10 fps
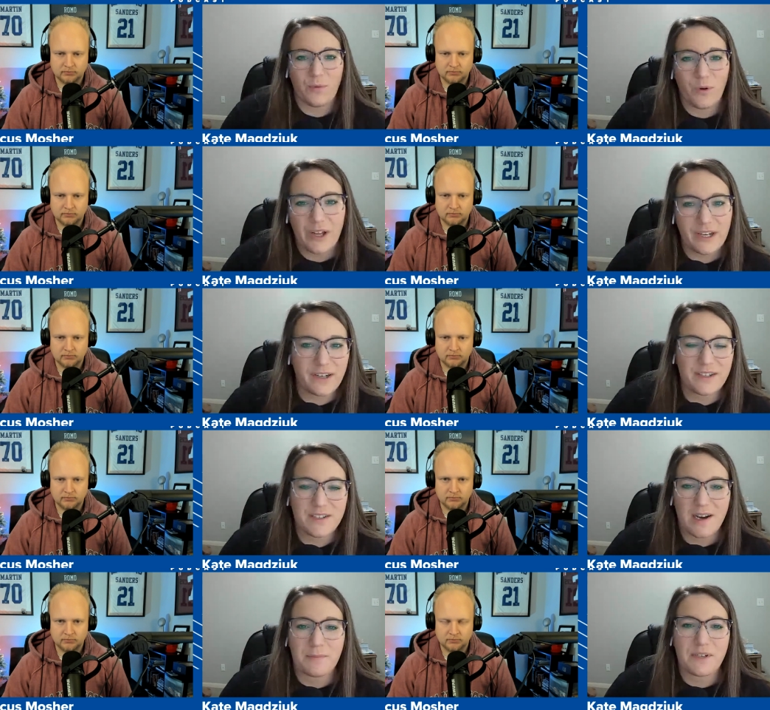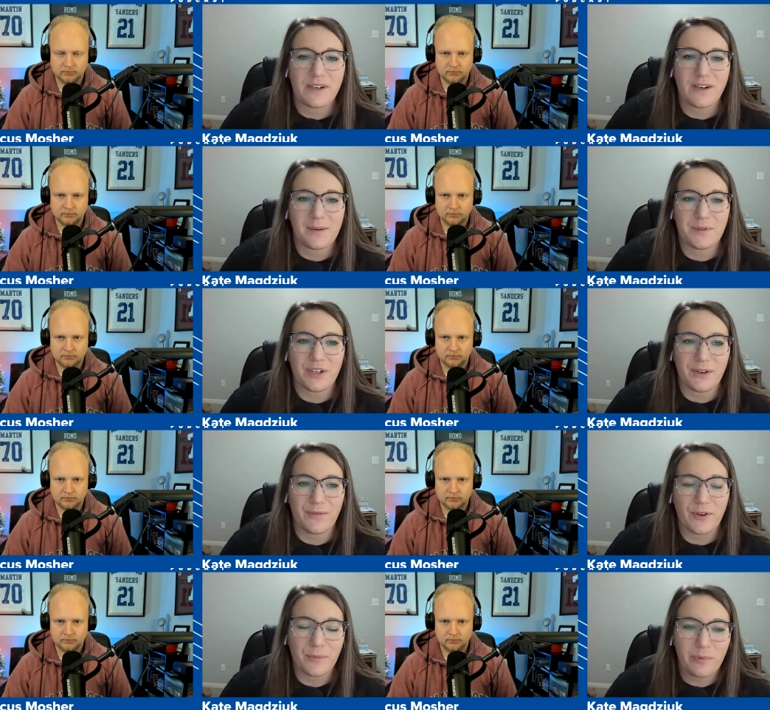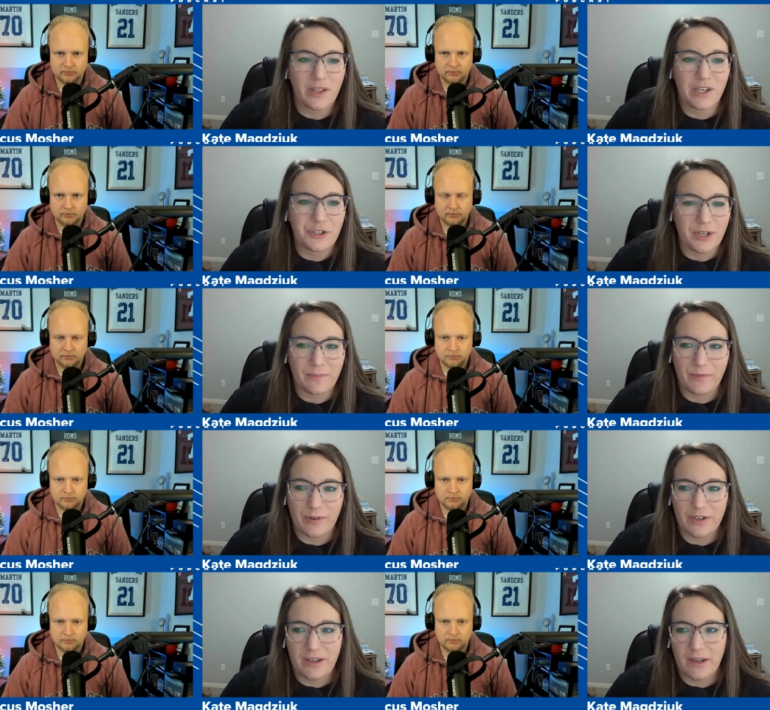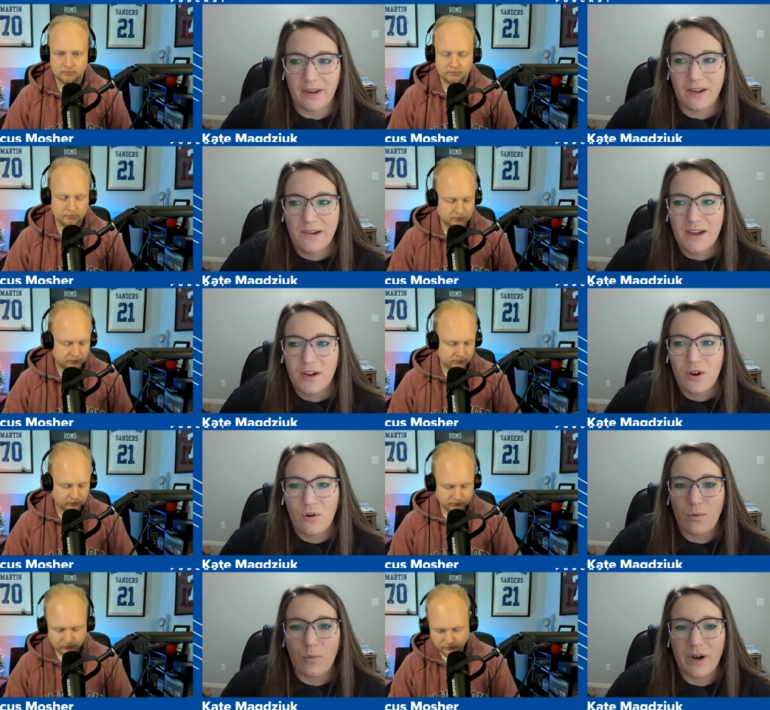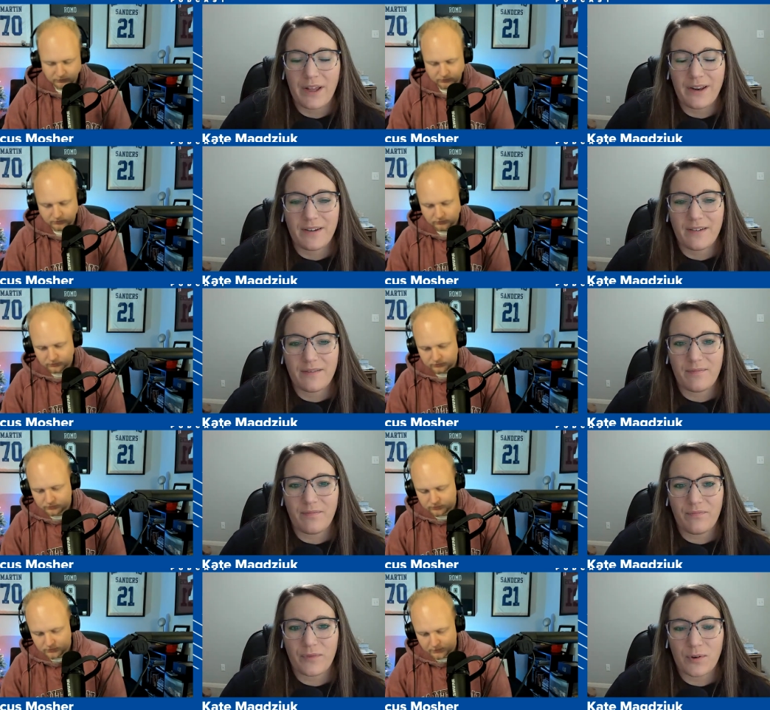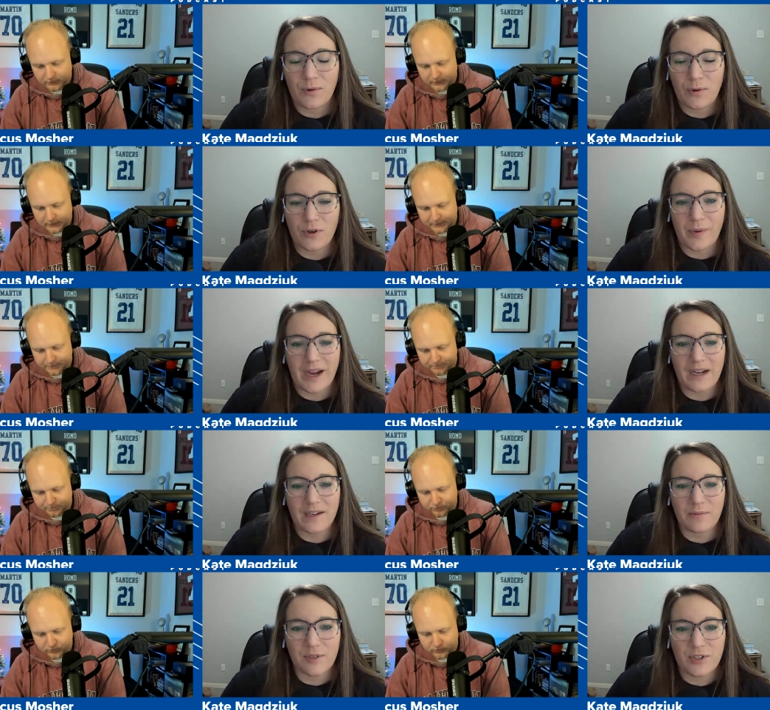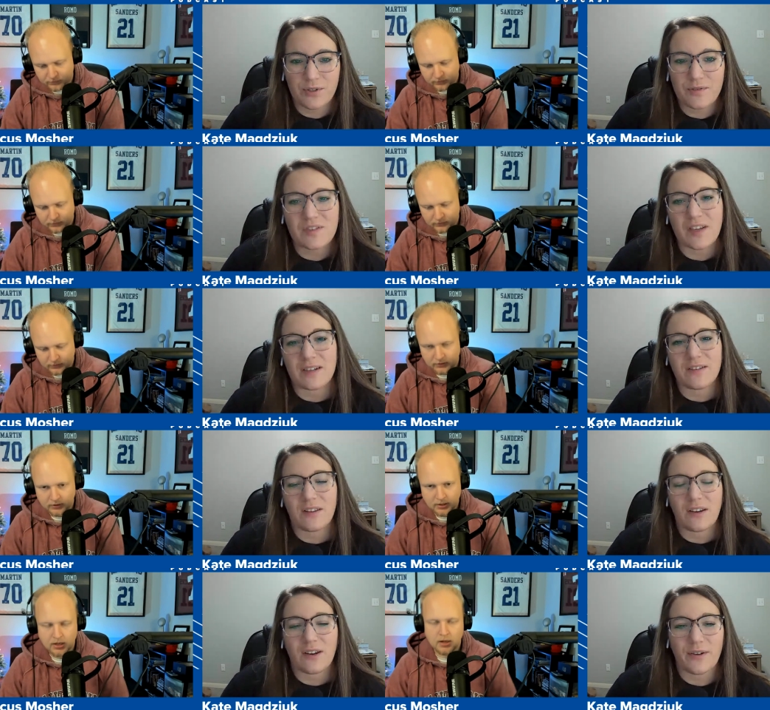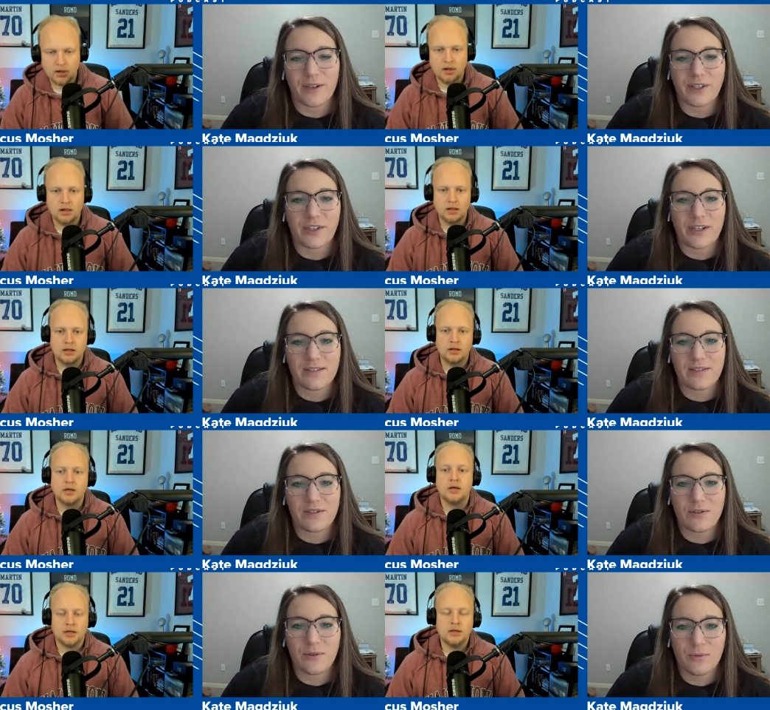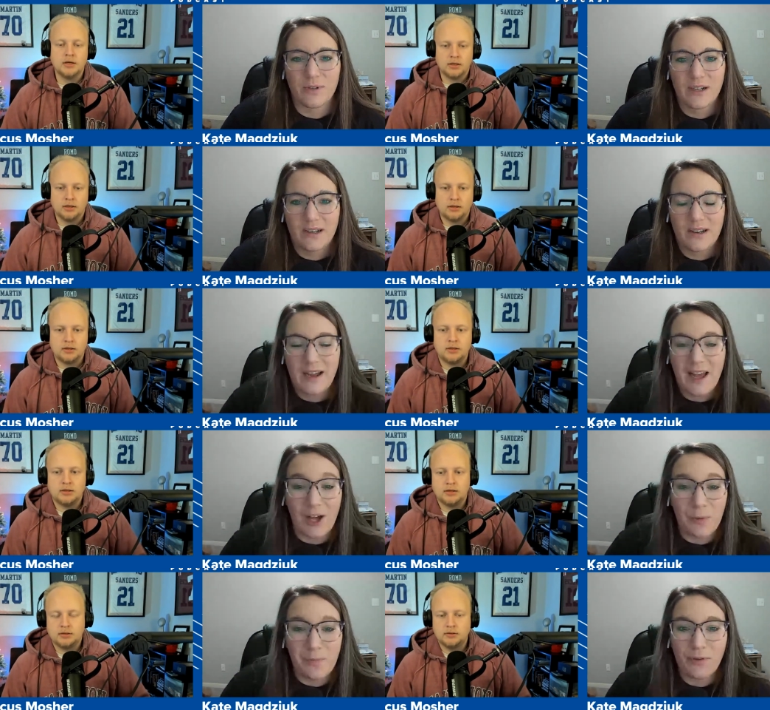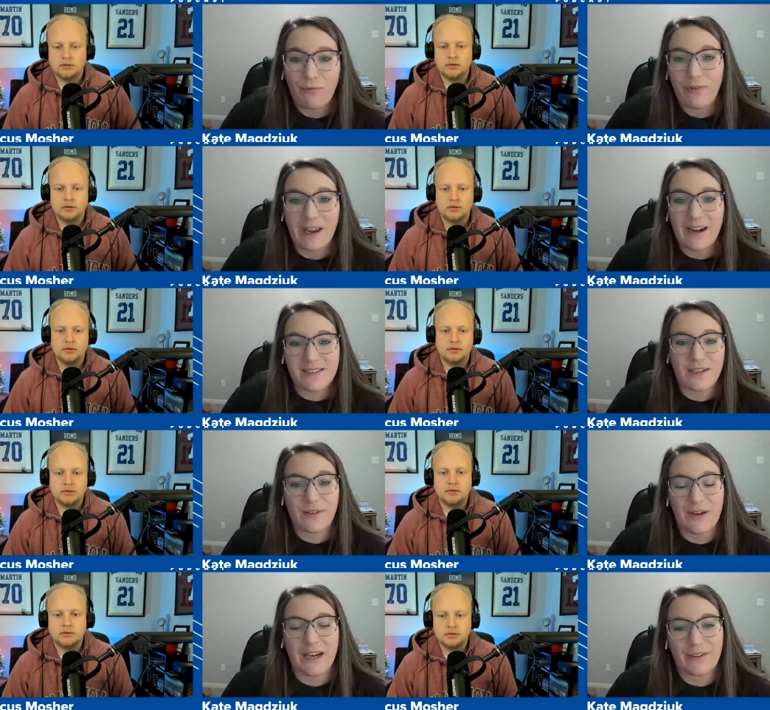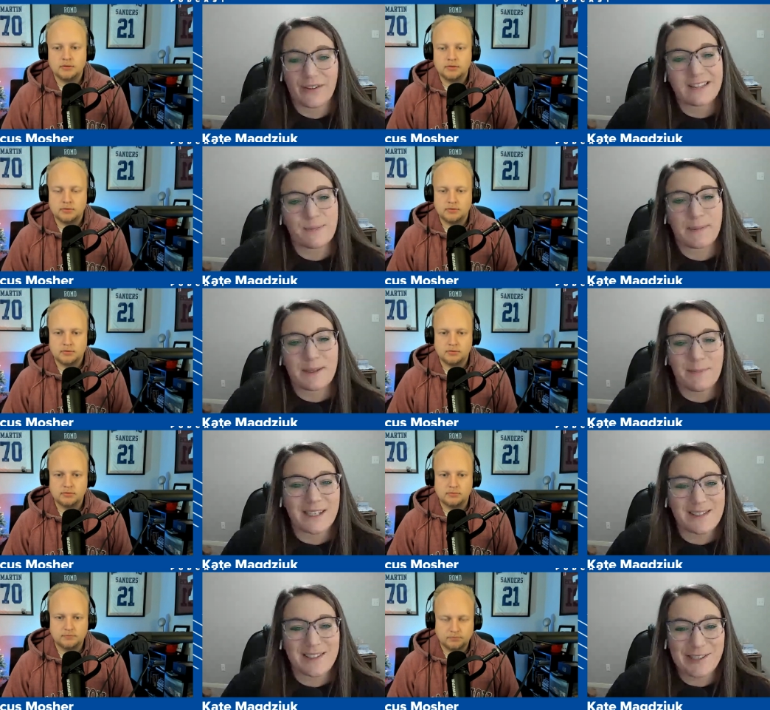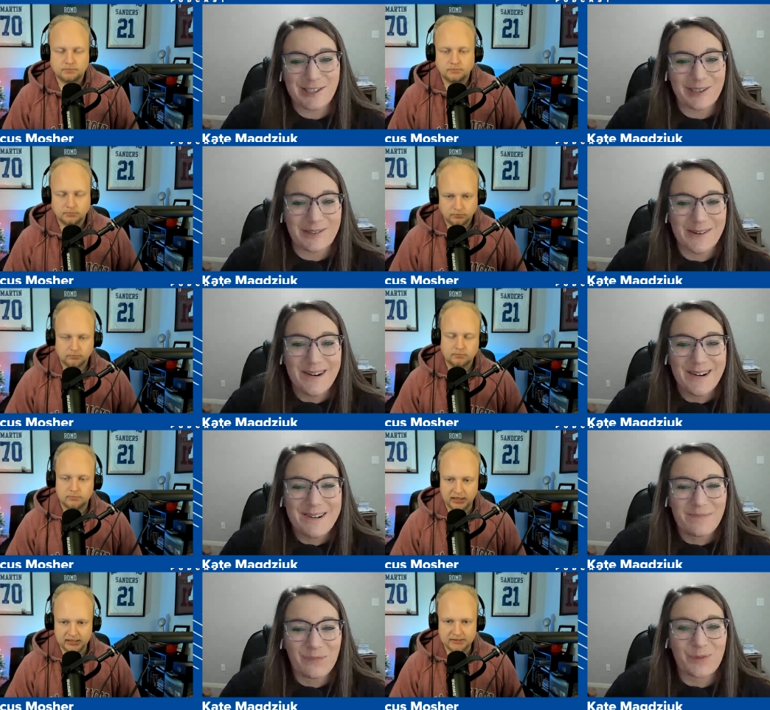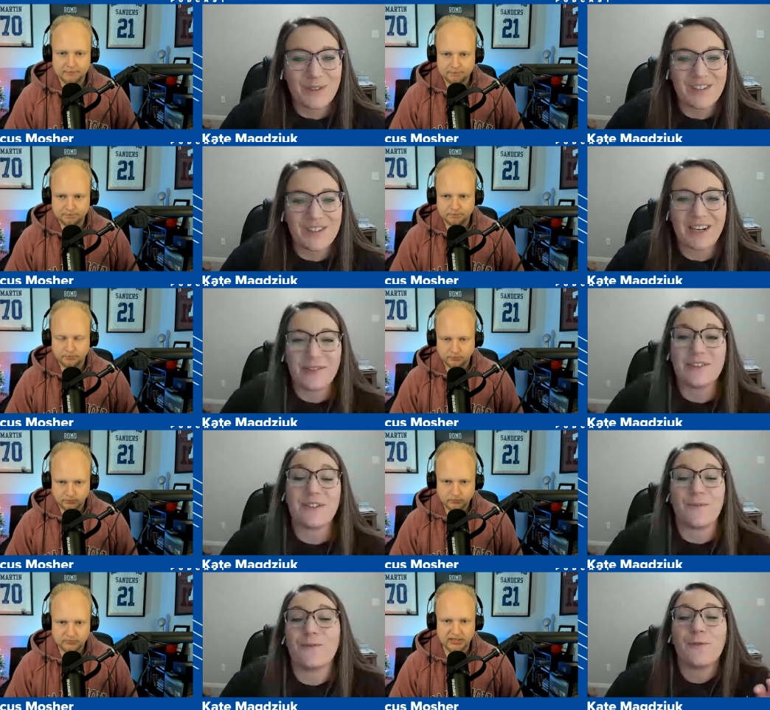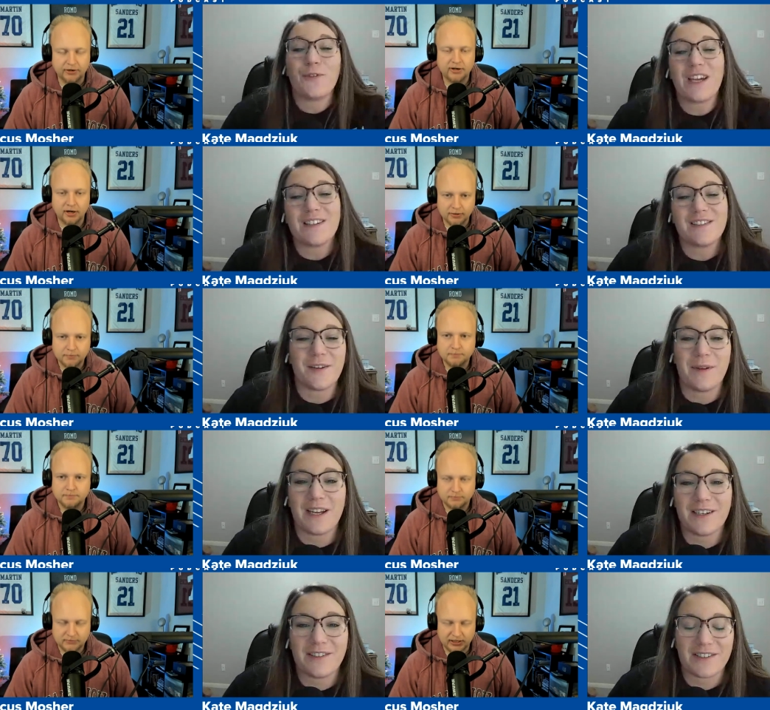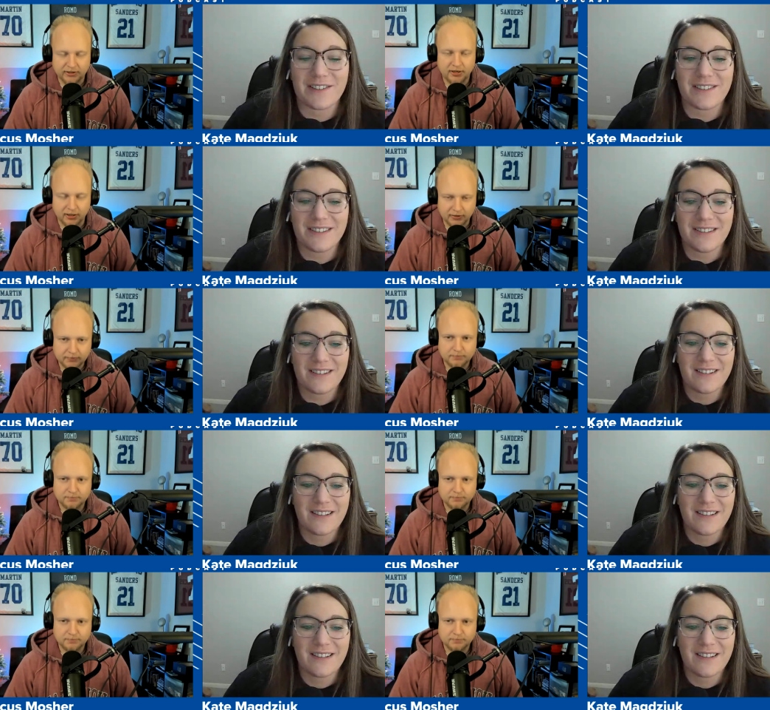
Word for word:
Speaker 1: one top tier option, if you could play GM for a day, what quarterback would you send to the New York Jets to help the fantasy value? That's been the biggest issue. Yes, was Zach Wilson for Derek fantasy Carr. managers? Derek Carr.